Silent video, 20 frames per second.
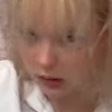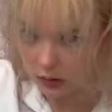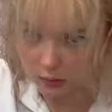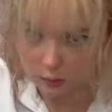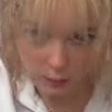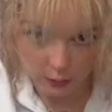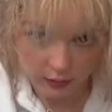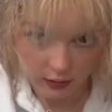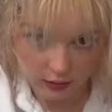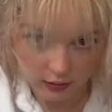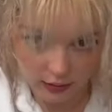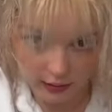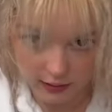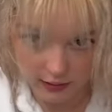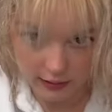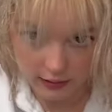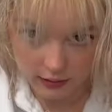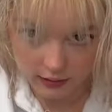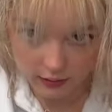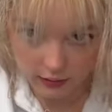with
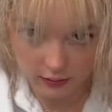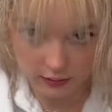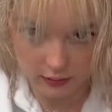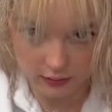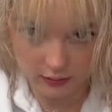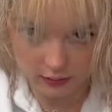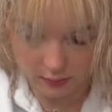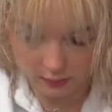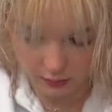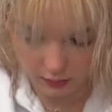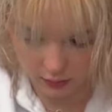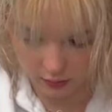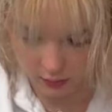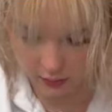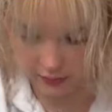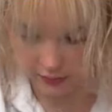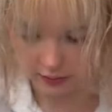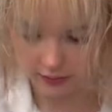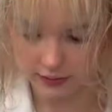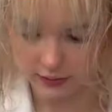like this middle
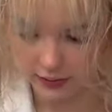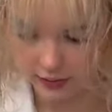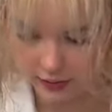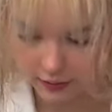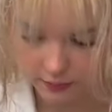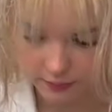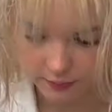area,